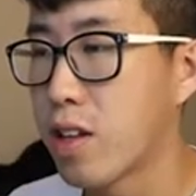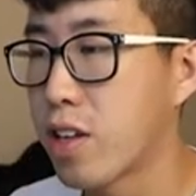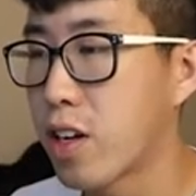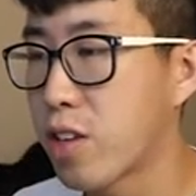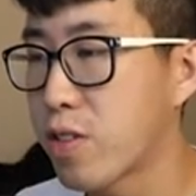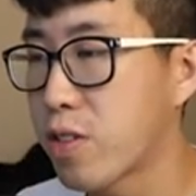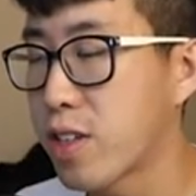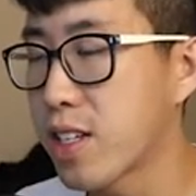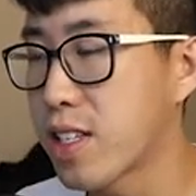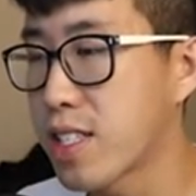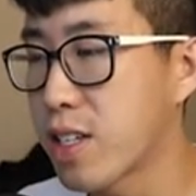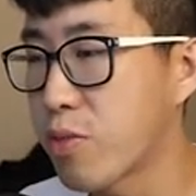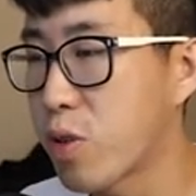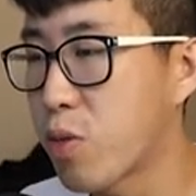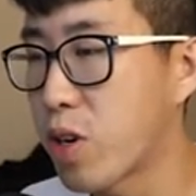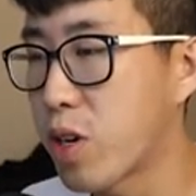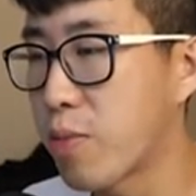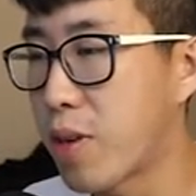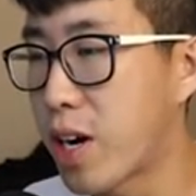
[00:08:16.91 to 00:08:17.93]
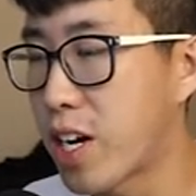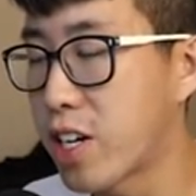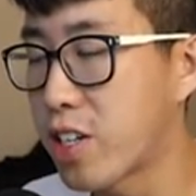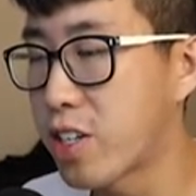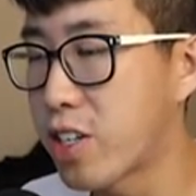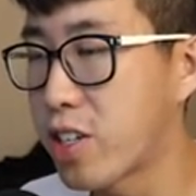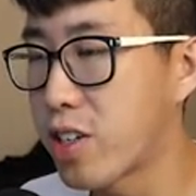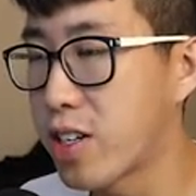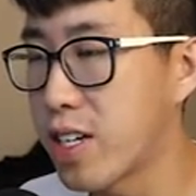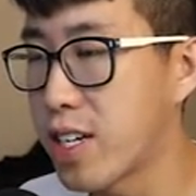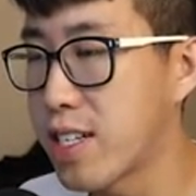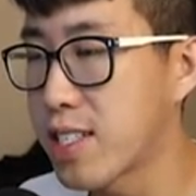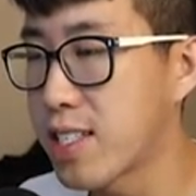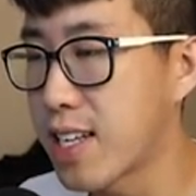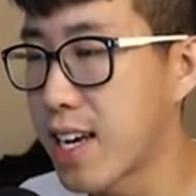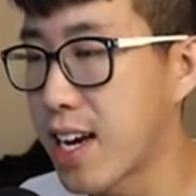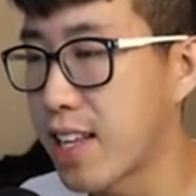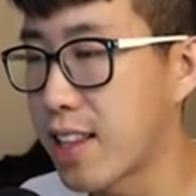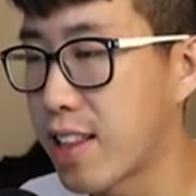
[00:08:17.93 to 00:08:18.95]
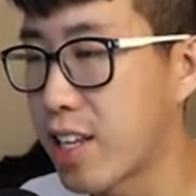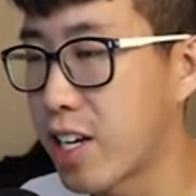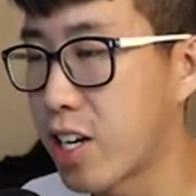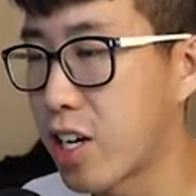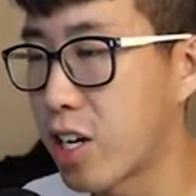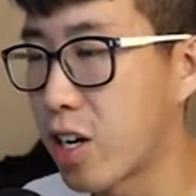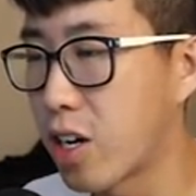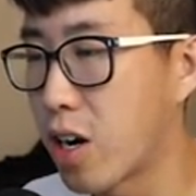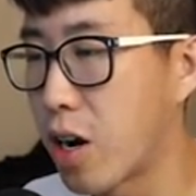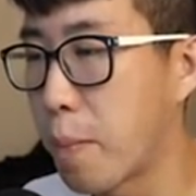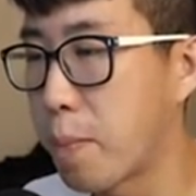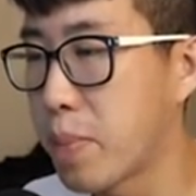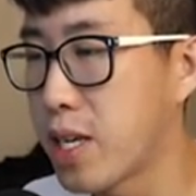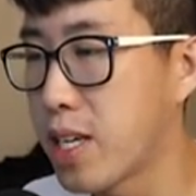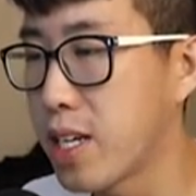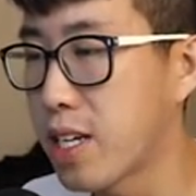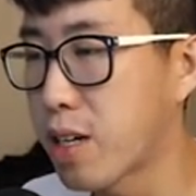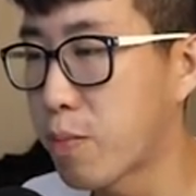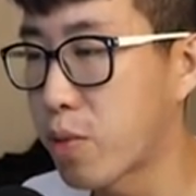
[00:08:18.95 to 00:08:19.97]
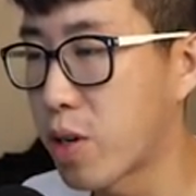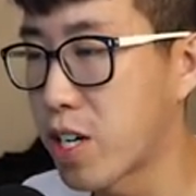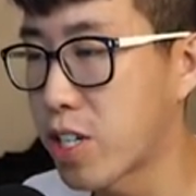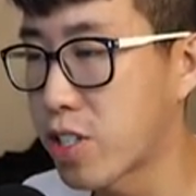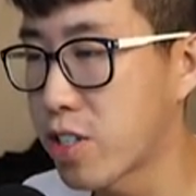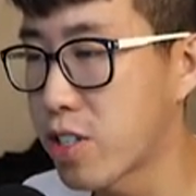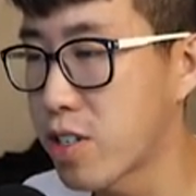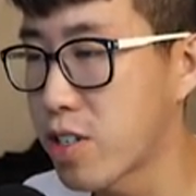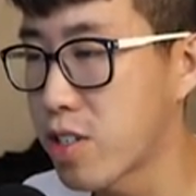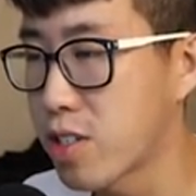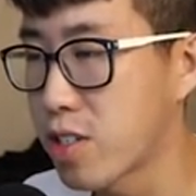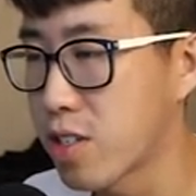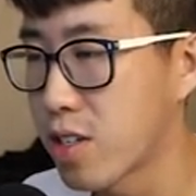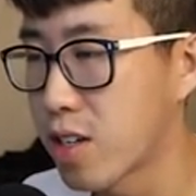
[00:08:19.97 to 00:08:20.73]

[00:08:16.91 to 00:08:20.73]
The other things that we want to monitor is that their peak pressures